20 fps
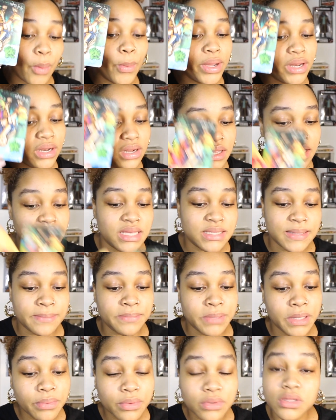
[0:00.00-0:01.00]
what it is, and
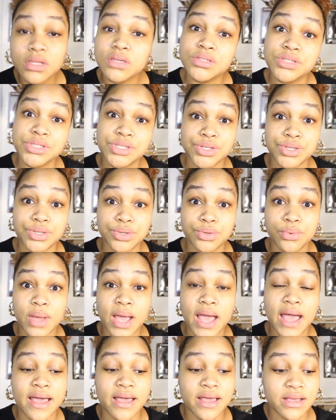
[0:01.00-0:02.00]
people look to you
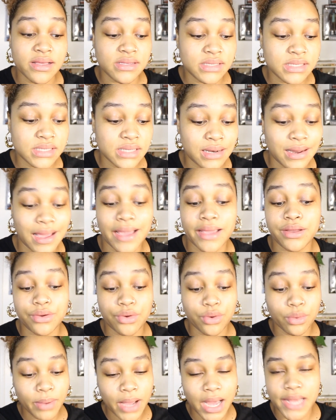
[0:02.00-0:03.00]
as an
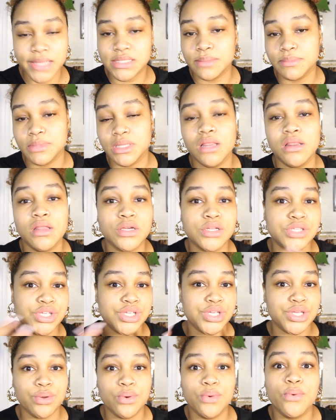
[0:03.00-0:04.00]
idol, possibly look to
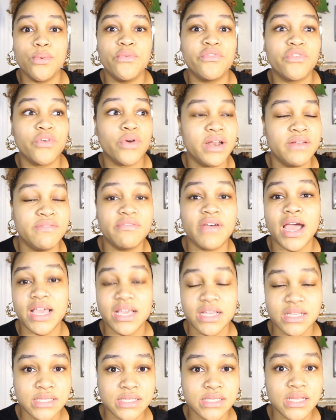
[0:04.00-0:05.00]
you for
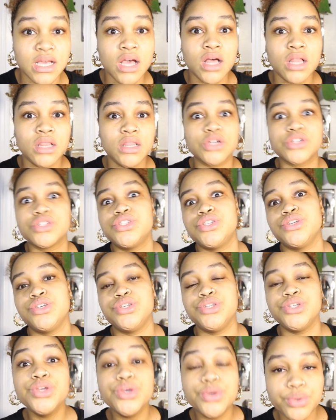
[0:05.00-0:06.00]
advice, look to
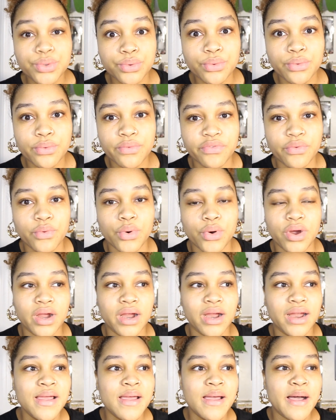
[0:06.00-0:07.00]
you
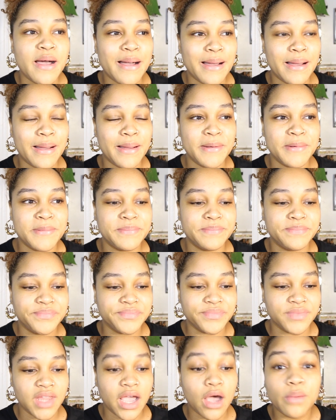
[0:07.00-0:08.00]
for
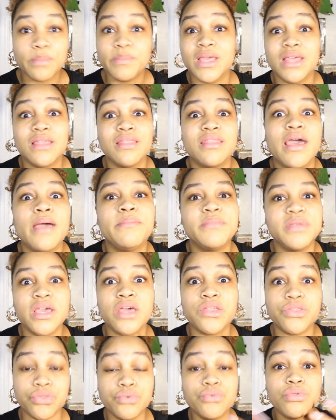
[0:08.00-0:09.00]
helping them
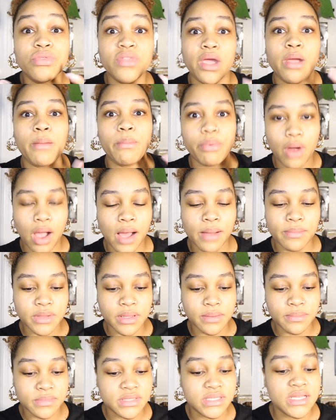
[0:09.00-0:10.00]
get through their
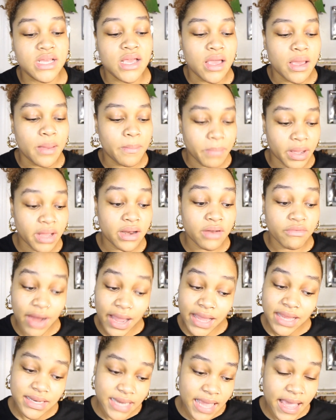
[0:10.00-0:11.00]
problems. But
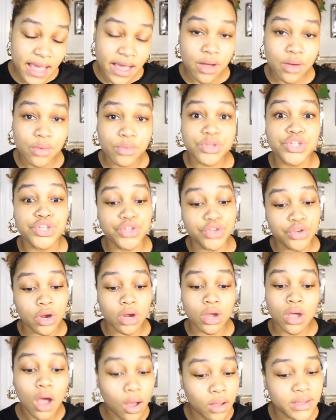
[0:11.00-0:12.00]
right now,
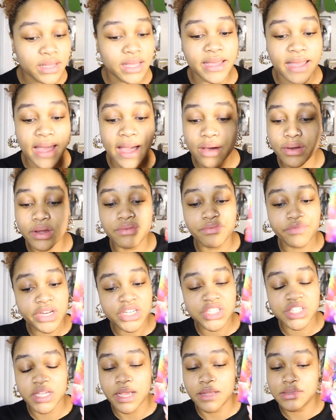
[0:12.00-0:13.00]
you're calling out and
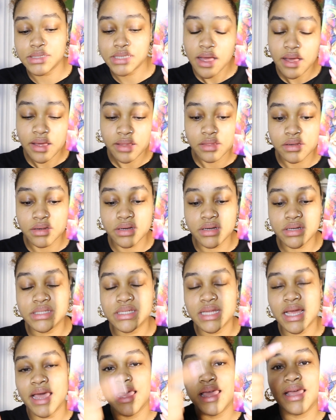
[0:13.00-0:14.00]
reaching out to
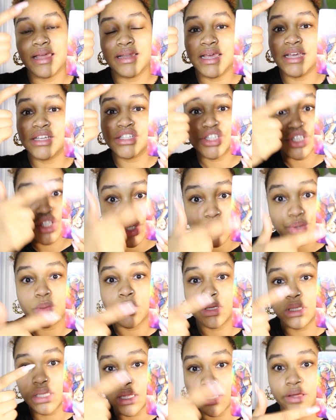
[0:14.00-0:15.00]
others, and it's you
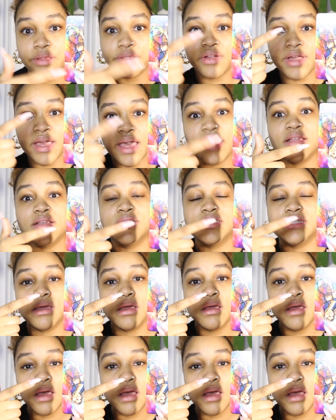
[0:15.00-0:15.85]
on the other end